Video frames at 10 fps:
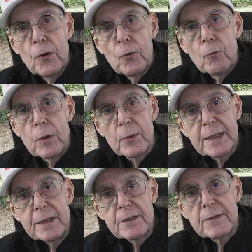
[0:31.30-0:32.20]
We will
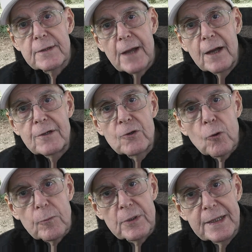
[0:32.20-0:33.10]
get to the
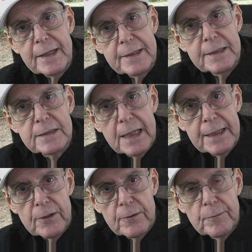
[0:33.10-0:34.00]
non-corporate entities
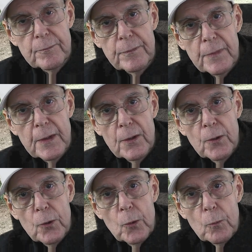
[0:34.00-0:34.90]
later,
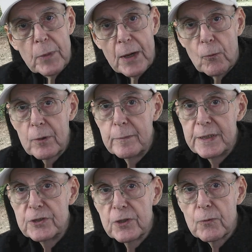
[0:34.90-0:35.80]
but I want to
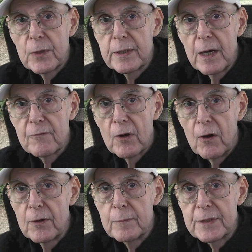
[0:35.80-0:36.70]
be sure we cover
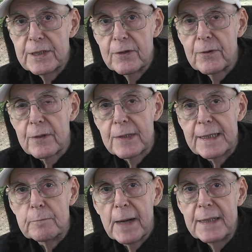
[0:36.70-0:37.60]
all the material
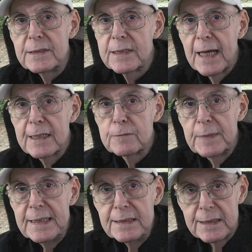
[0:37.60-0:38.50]
in bite-sized
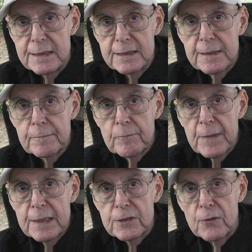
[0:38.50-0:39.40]
pieces,
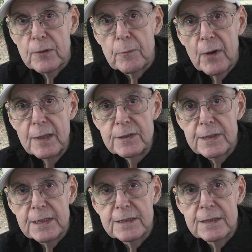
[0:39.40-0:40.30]
so the
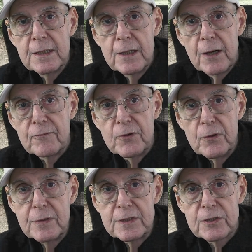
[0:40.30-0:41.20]
process of
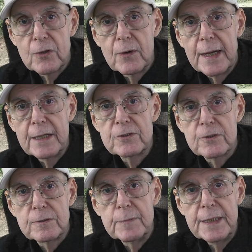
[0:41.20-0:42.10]
doing so
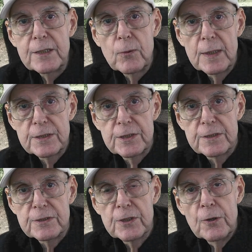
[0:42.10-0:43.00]
answers many
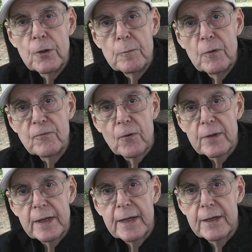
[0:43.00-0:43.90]
questions before
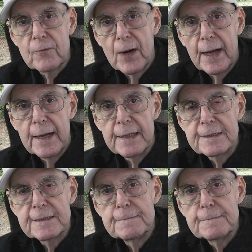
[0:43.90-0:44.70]
they can arise.